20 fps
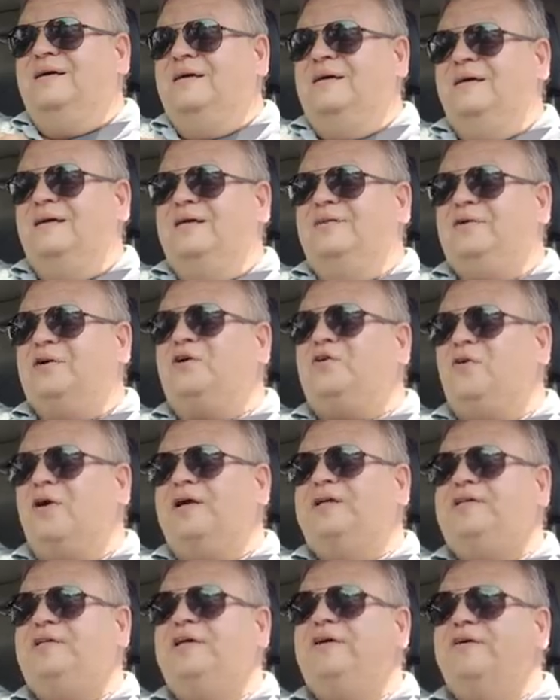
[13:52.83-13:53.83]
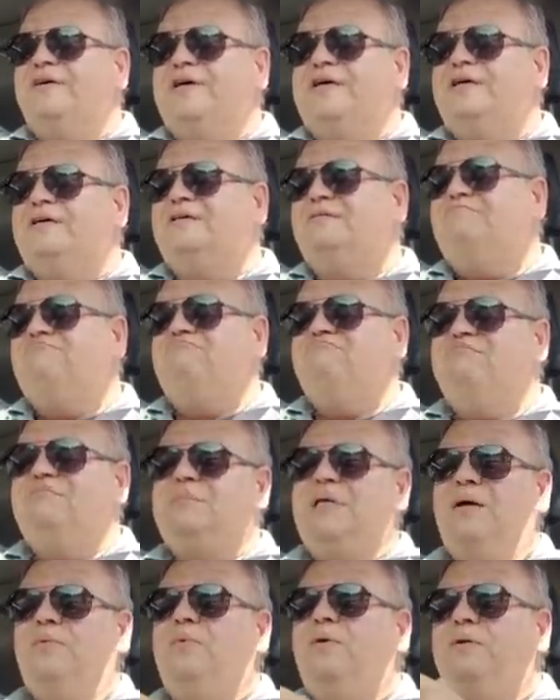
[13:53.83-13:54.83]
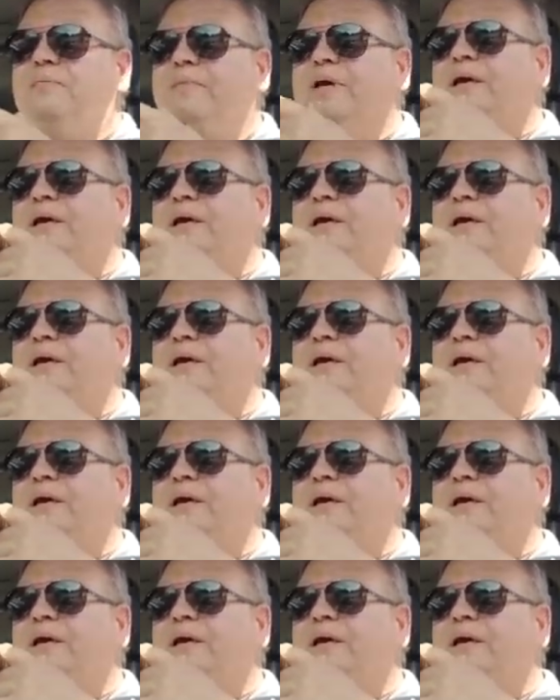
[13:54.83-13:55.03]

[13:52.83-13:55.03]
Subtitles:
their criteria, it would be.